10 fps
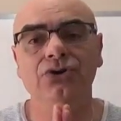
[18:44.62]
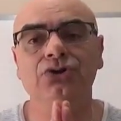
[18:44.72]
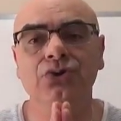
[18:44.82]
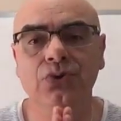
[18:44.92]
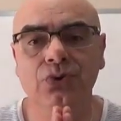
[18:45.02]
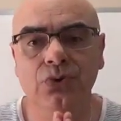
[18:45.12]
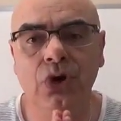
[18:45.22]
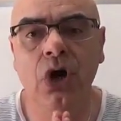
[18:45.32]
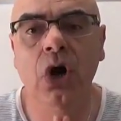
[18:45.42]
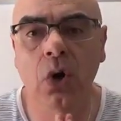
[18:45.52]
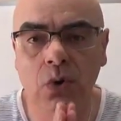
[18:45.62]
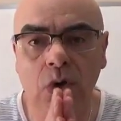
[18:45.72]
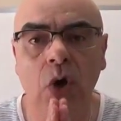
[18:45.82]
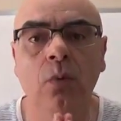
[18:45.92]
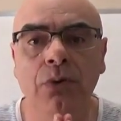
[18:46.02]
Do
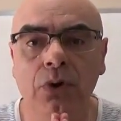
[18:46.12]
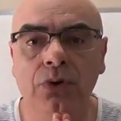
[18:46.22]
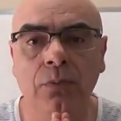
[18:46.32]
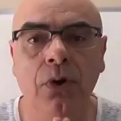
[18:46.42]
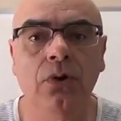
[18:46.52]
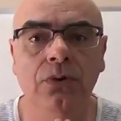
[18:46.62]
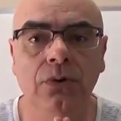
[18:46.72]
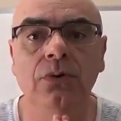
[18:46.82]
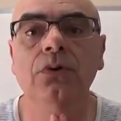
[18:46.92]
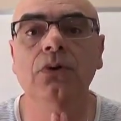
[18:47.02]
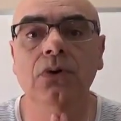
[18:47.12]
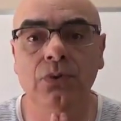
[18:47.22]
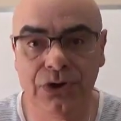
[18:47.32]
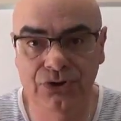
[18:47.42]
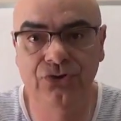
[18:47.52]
Ho'oponopono
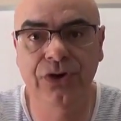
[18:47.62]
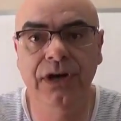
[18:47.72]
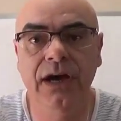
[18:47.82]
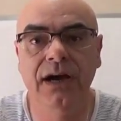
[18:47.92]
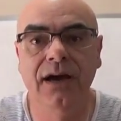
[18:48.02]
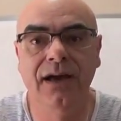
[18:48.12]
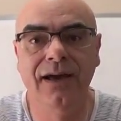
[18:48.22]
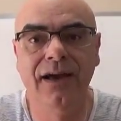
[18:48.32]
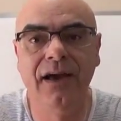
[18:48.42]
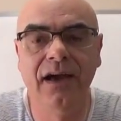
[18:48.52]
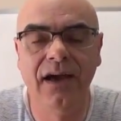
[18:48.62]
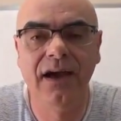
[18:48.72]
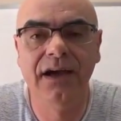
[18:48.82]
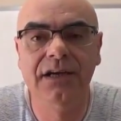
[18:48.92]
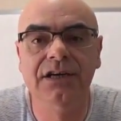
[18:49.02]
with Drea.
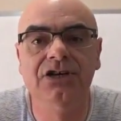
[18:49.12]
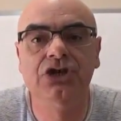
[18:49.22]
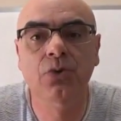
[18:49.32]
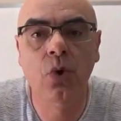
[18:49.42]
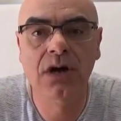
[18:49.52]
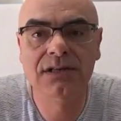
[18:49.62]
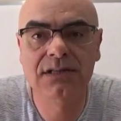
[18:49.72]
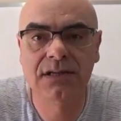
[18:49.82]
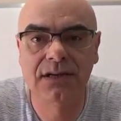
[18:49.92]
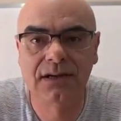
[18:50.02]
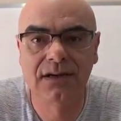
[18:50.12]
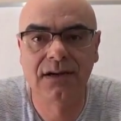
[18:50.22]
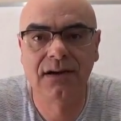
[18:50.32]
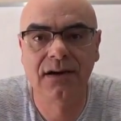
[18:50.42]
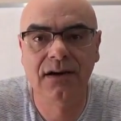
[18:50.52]
She was
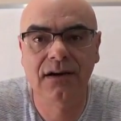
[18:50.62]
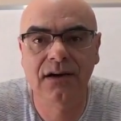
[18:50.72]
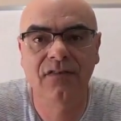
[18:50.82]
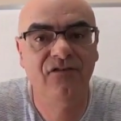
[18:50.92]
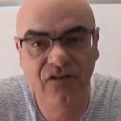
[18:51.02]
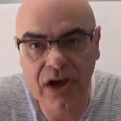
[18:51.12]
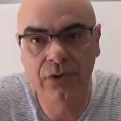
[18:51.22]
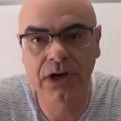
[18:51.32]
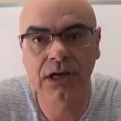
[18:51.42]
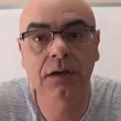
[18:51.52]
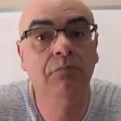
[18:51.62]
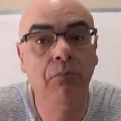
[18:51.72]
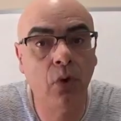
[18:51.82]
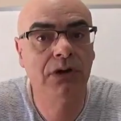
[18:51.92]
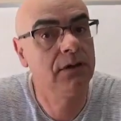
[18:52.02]
a very
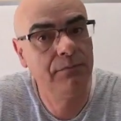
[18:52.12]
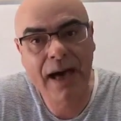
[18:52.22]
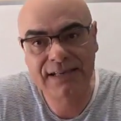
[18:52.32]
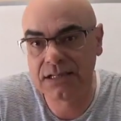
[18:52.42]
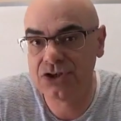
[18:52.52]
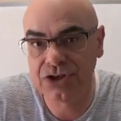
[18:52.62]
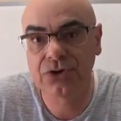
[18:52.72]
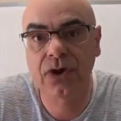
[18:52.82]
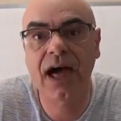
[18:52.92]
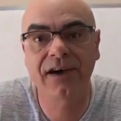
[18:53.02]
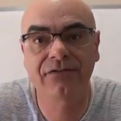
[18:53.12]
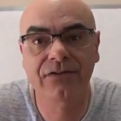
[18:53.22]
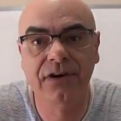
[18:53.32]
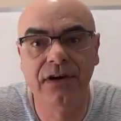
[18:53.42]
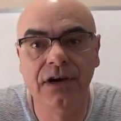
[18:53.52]
important passage in your life.
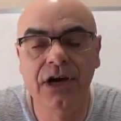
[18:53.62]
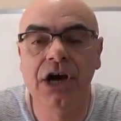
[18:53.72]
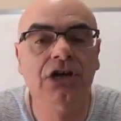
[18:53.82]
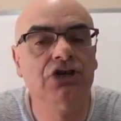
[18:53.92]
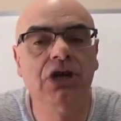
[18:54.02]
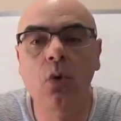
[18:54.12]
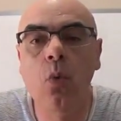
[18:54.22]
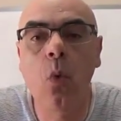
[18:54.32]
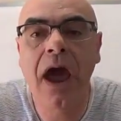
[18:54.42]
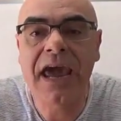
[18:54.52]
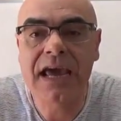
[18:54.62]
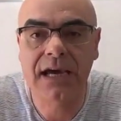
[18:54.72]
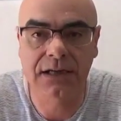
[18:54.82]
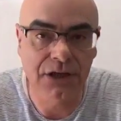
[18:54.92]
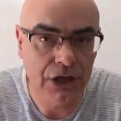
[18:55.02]
She
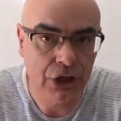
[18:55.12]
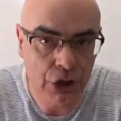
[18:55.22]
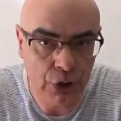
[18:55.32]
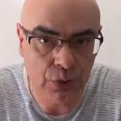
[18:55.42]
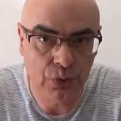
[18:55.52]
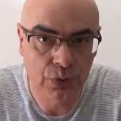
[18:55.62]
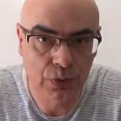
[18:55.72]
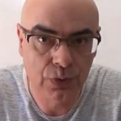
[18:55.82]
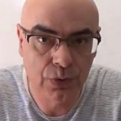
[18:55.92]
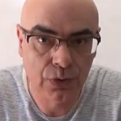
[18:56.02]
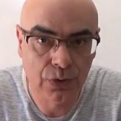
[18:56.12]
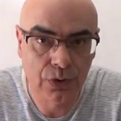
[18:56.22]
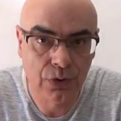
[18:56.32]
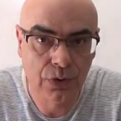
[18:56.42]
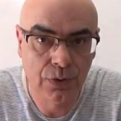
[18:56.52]
awakened you,
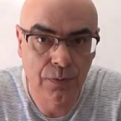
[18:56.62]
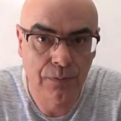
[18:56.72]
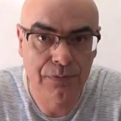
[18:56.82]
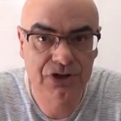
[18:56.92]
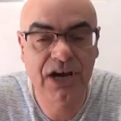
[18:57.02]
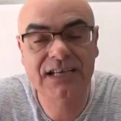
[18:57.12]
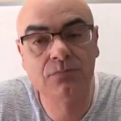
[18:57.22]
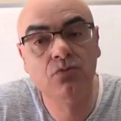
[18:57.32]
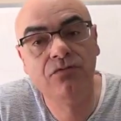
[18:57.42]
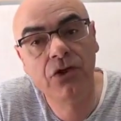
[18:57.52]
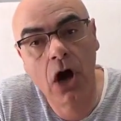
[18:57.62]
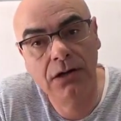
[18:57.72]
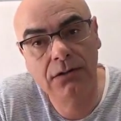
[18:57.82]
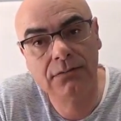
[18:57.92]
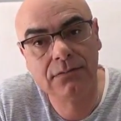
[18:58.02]
but she has moved on.
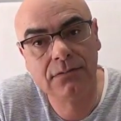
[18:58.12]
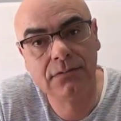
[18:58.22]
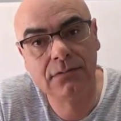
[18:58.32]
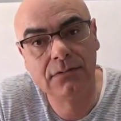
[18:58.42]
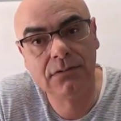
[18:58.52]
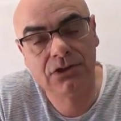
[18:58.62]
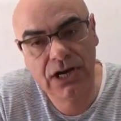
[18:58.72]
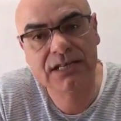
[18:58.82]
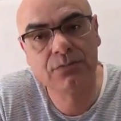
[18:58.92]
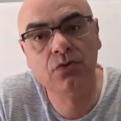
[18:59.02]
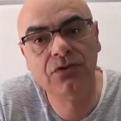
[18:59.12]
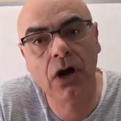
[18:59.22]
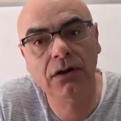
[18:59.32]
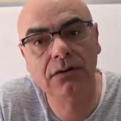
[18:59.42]
She has moved on.